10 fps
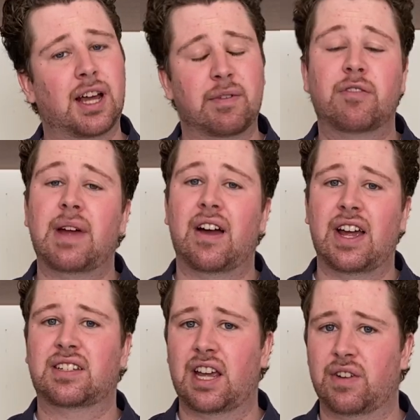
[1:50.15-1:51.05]
coming from our
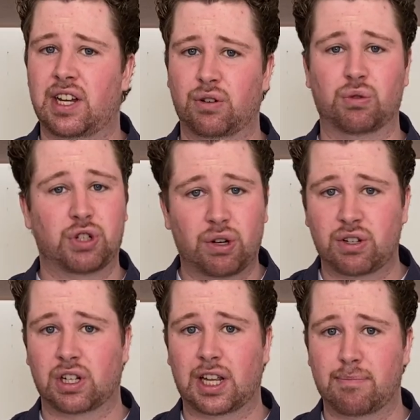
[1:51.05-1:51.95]
ex-Heaven Hill
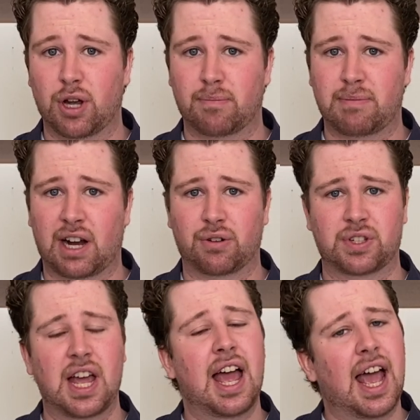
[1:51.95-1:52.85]
200 litre bourbon
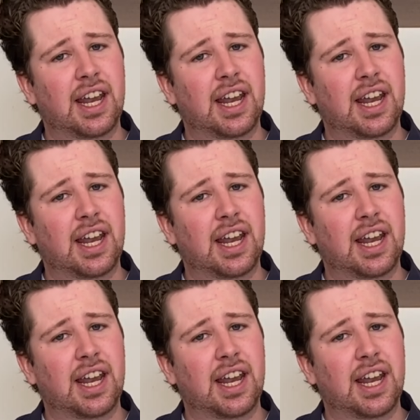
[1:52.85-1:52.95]
barrels,